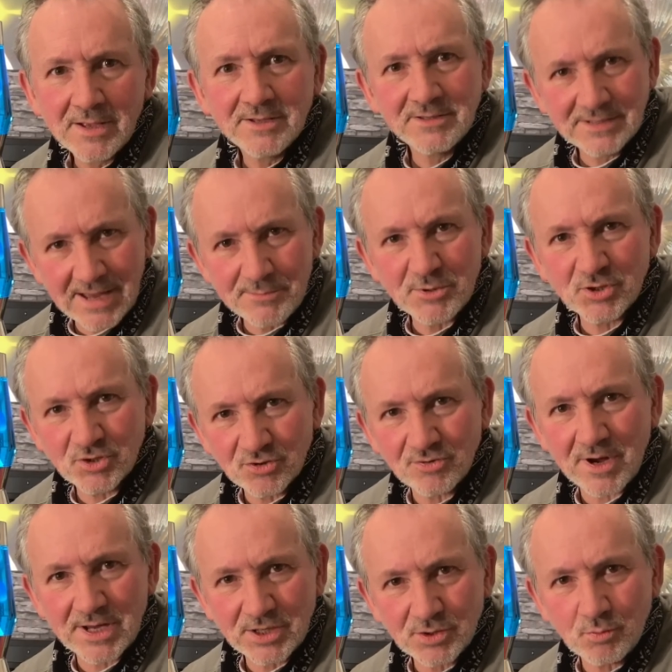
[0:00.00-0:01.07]

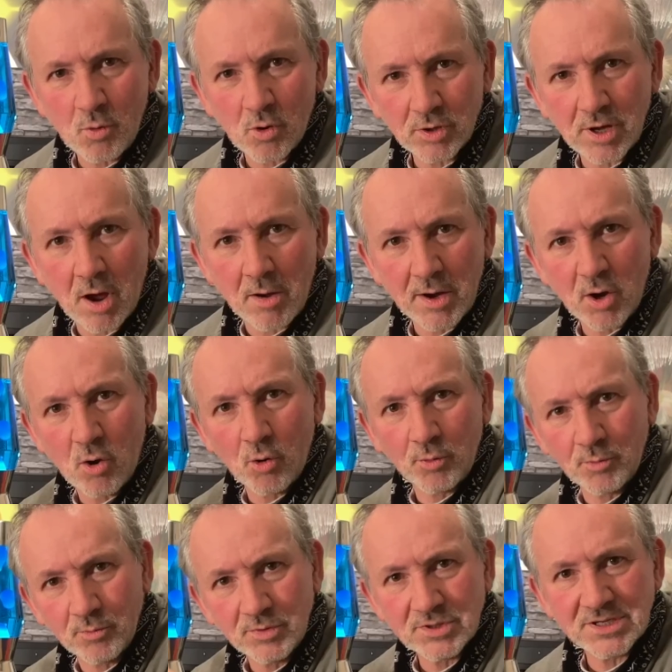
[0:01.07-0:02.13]
demonstrates what's going
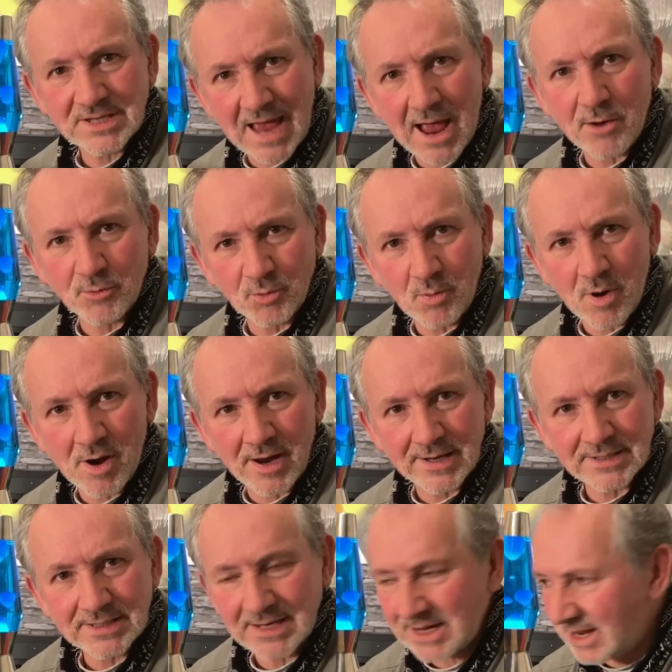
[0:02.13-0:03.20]
on
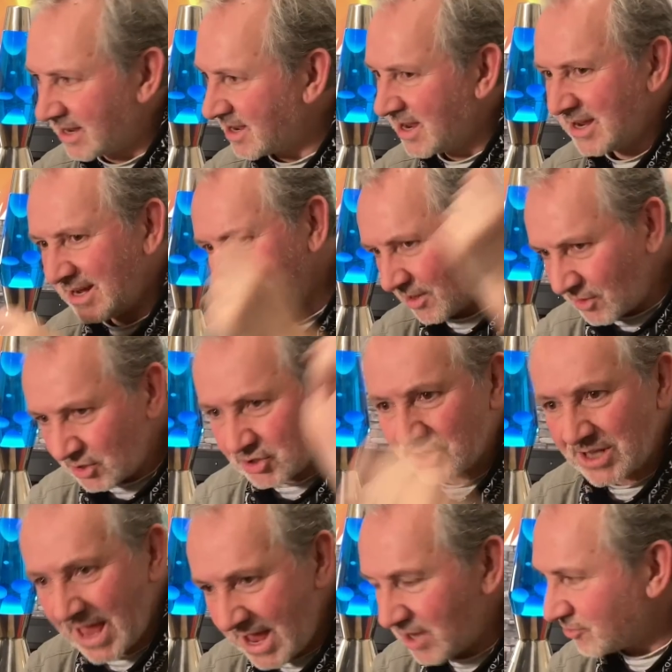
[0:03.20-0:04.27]
sound-wise here. You know, the
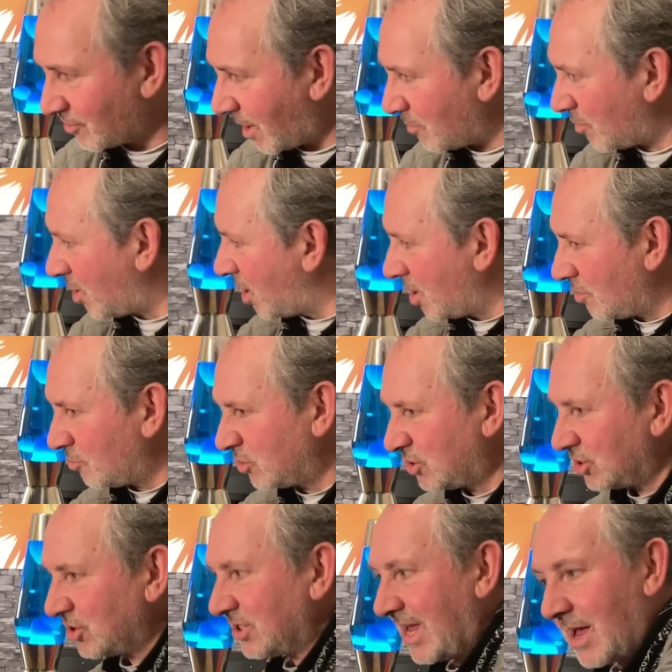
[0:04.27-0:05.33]
snare drum would
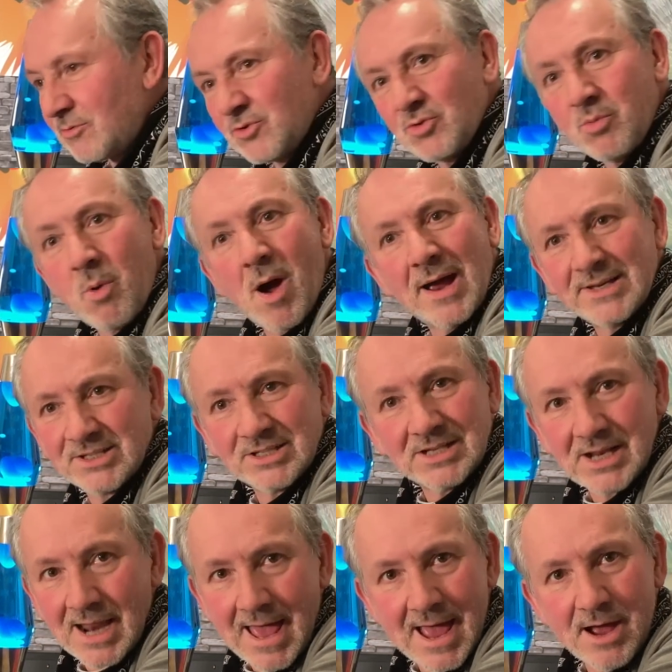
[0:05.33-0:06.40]
just sound twice as
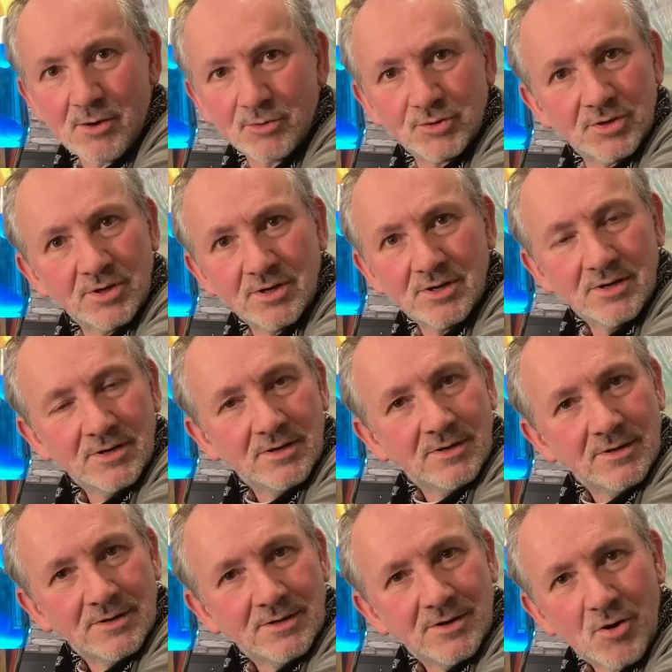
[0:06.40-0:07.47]
loud
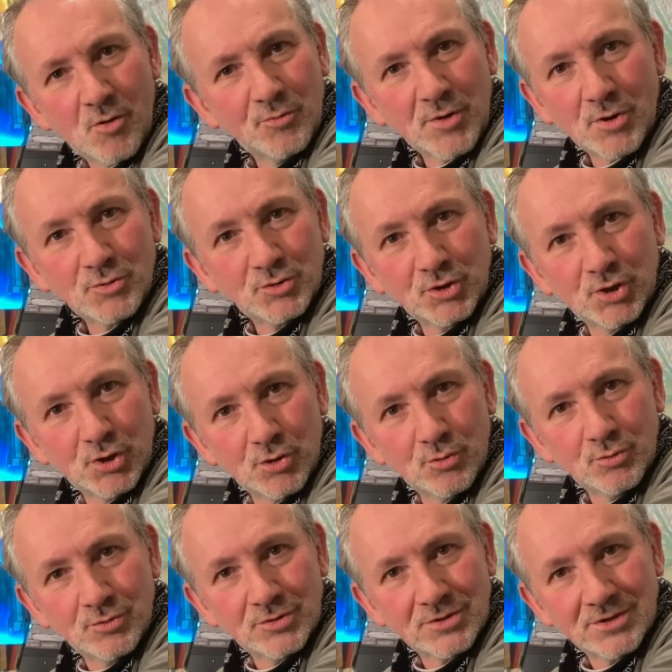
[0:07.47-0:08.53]
on those
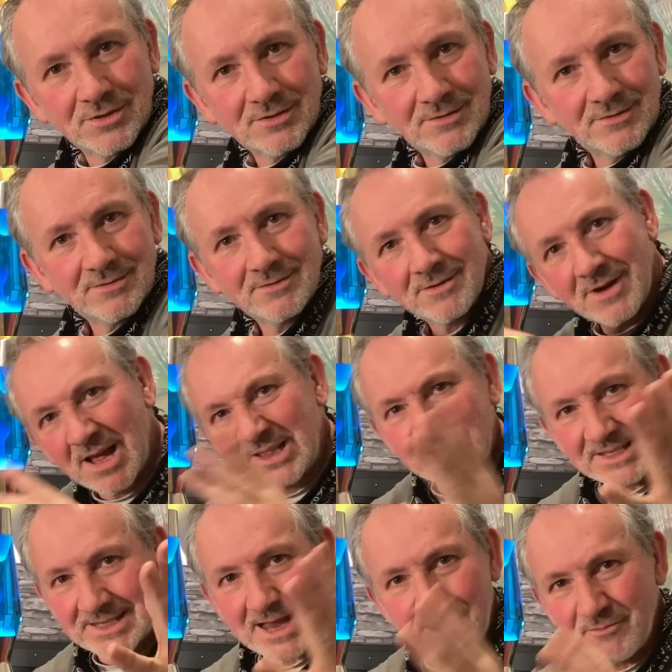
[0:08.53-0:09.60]
Qs at the
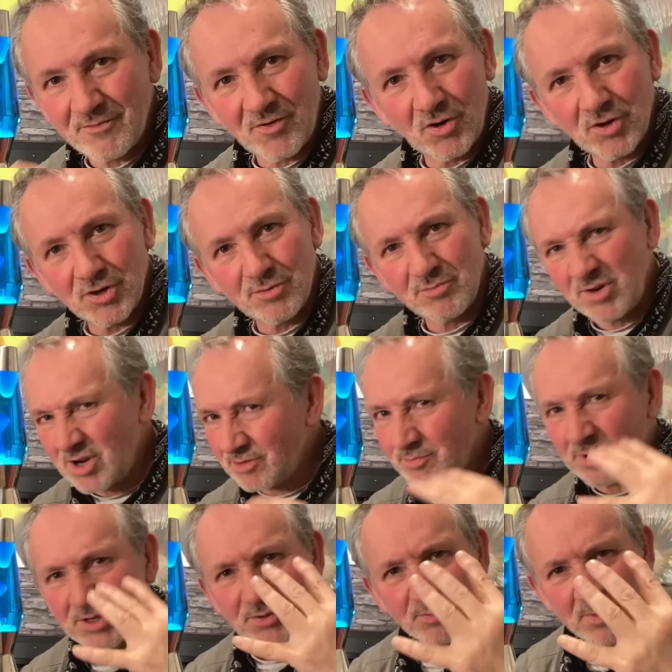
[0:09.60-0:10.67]
same volume. You know,
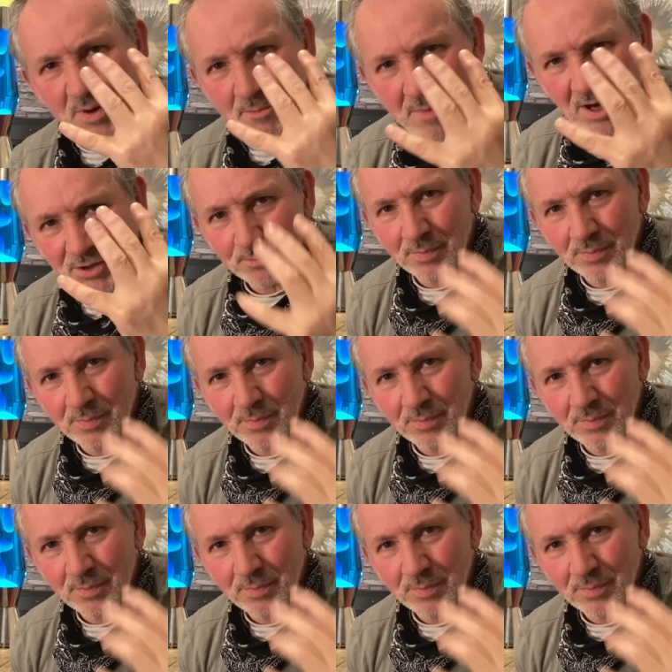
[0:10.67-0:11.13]
it'd just be a much